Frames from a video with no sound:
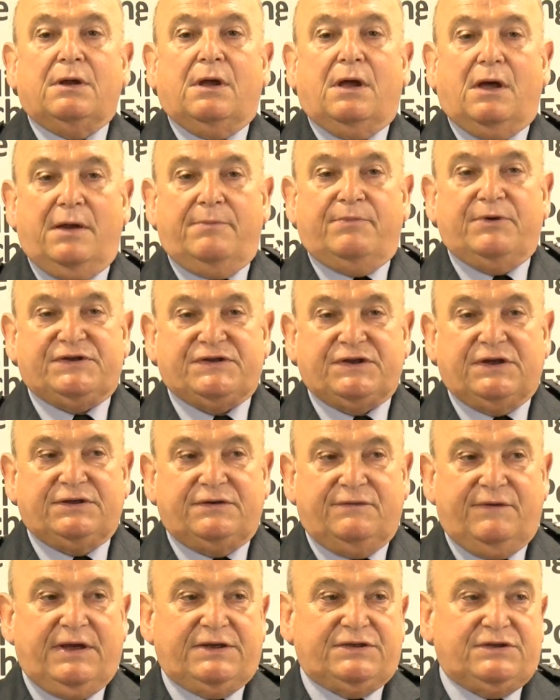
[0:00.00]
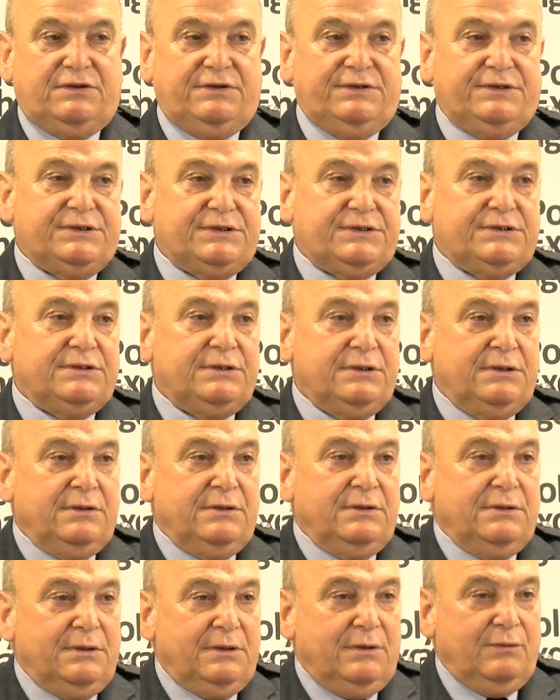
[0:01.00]
hybrid centre of excellence,
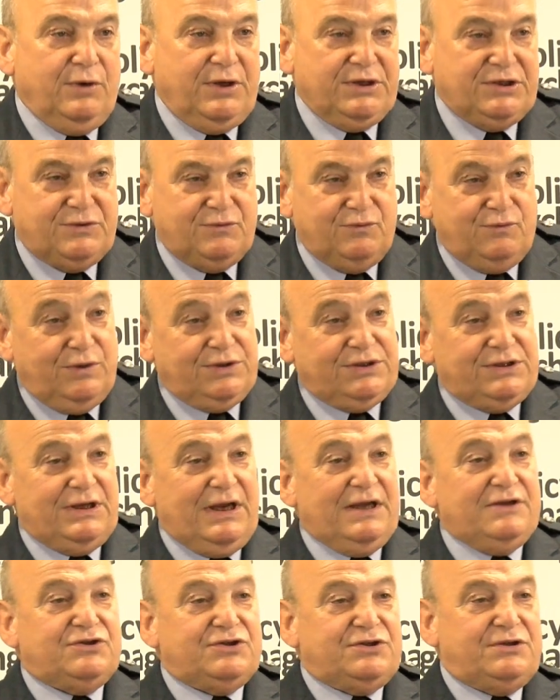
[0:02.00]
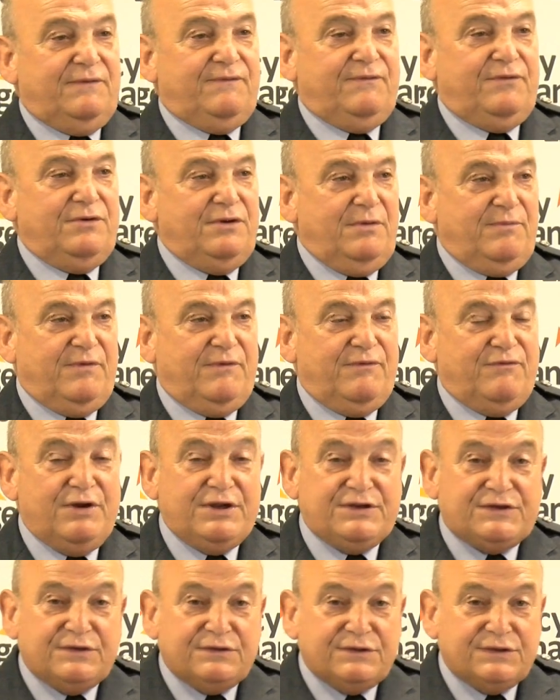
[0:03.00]
which was interesting for a number of
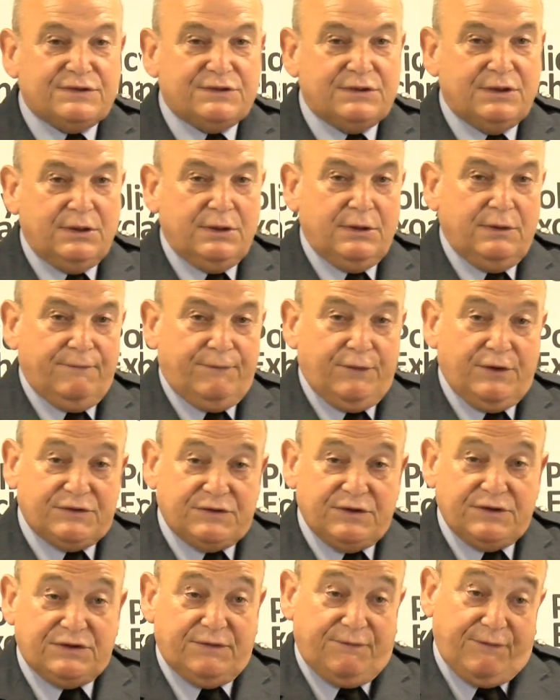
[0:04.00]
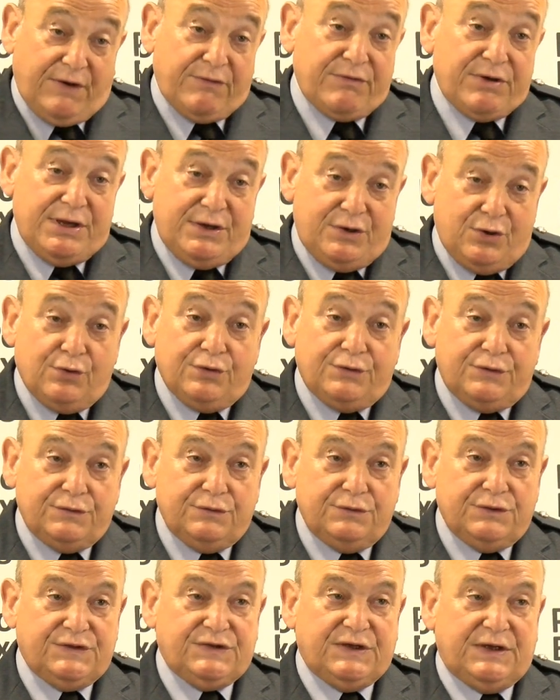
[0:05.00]
reasons. First, it's a very good
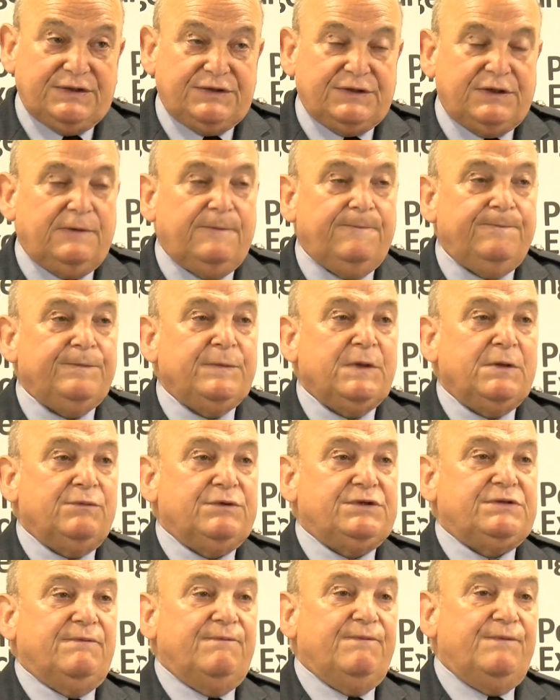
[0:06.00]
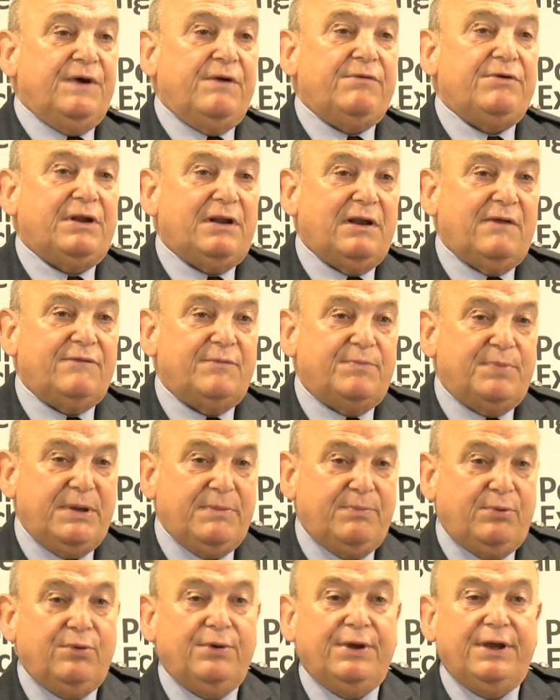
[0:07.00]
centre with some very clever
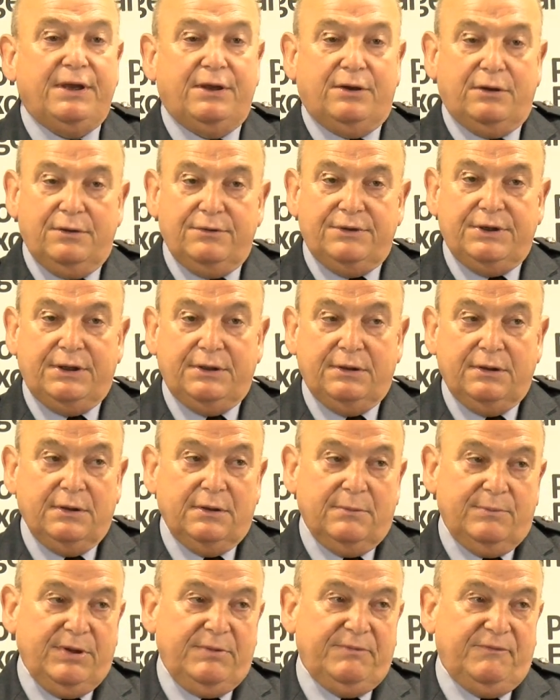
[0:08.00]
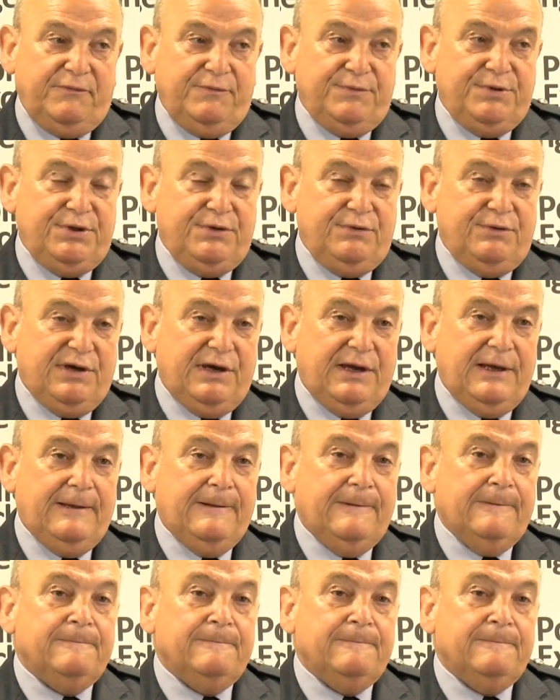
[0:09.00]
people, including people from the UK.